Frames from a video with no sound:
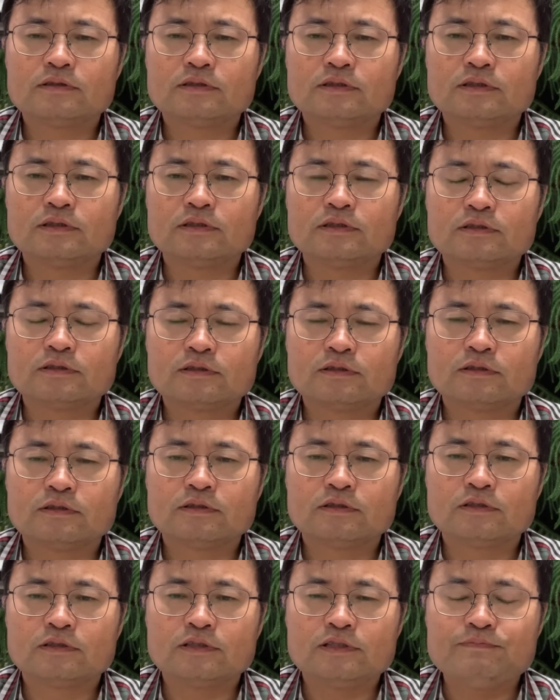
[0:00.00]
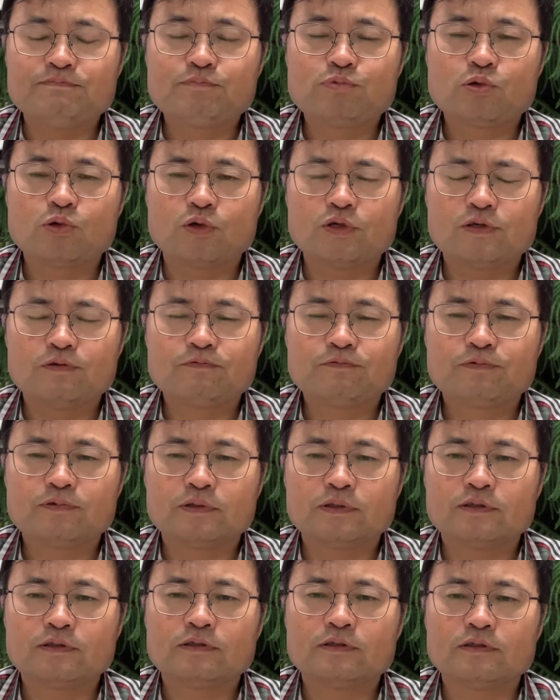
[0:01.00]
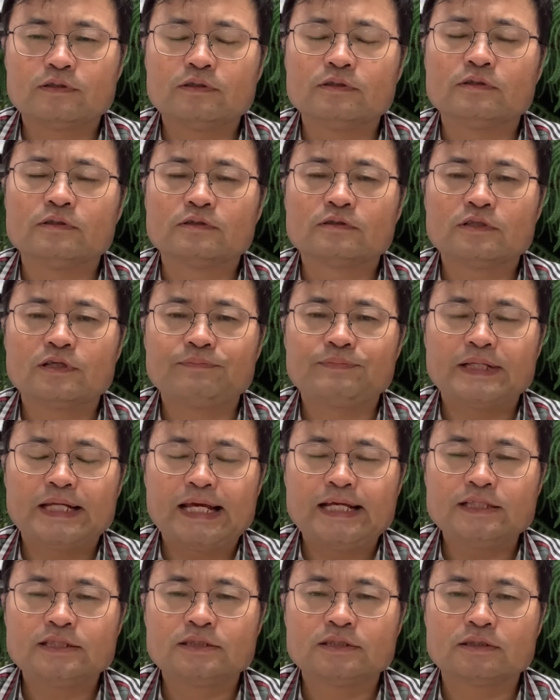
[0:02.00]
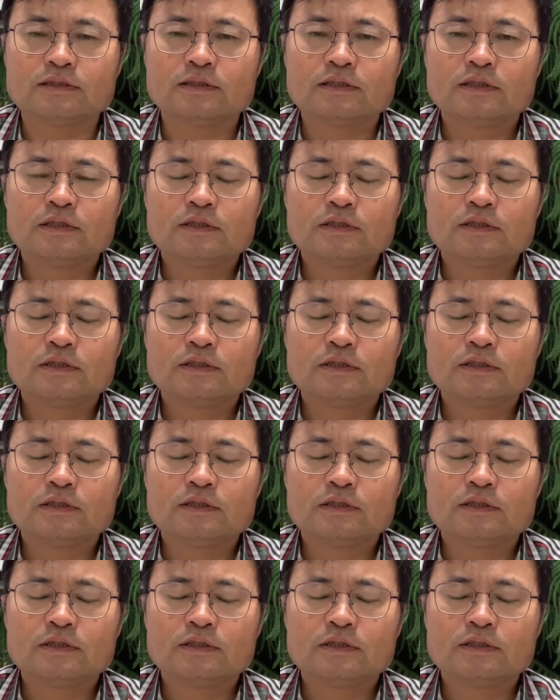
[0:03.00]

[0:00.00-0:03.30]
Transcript: the employee for termination.